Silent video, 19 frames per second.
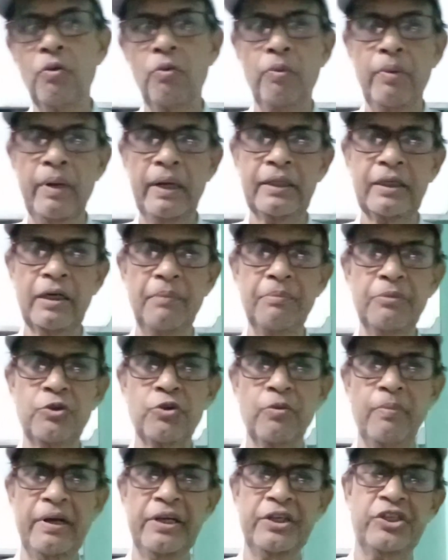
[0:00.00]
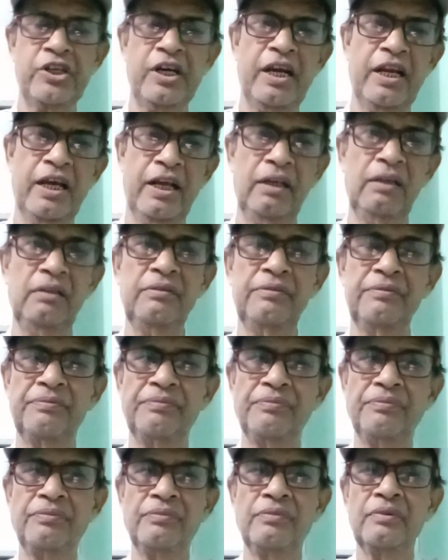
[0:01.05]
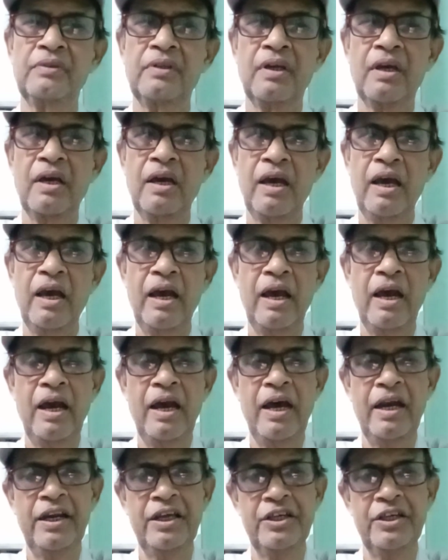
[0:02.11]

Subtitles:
welcome to my channel and